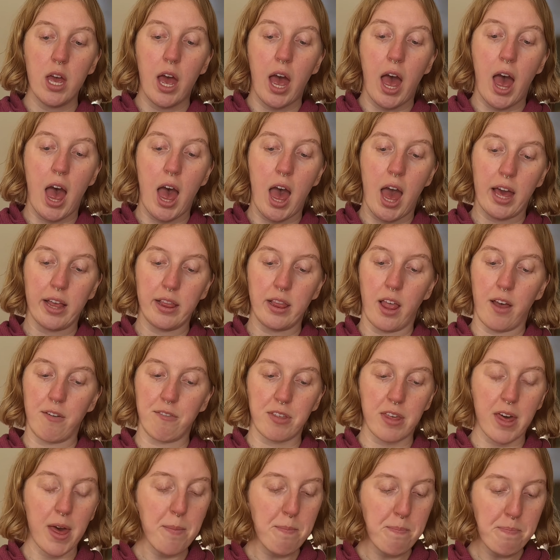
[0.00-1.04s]
I love
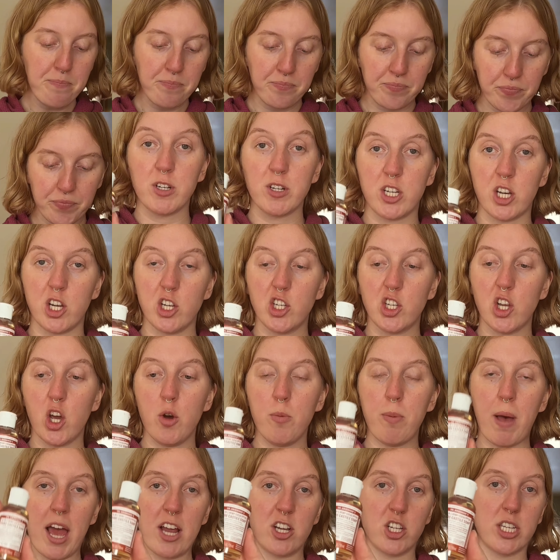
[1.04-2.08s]
them. For dish
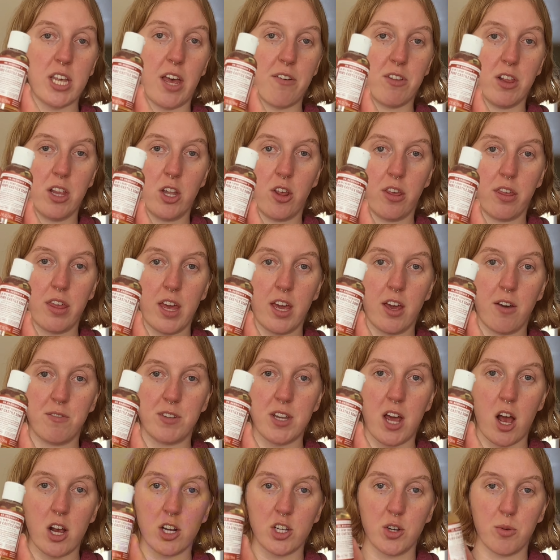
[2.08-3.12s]
soap, I just have a little thing of
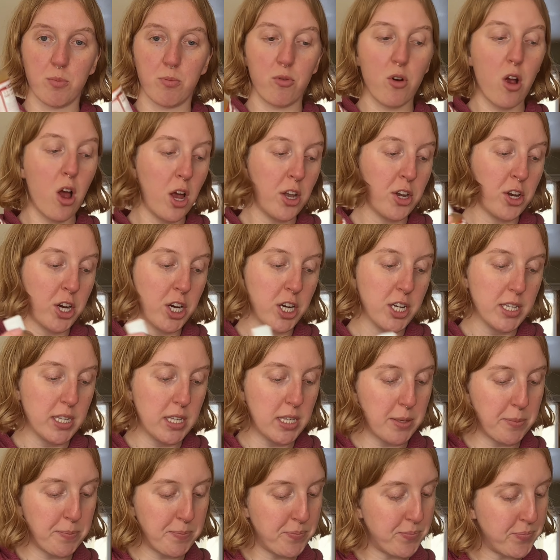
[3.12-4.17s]
Dr.
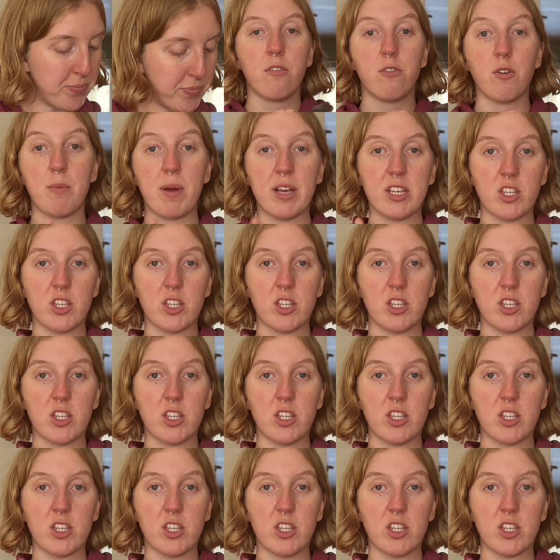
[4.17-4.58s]
Bronner's. For my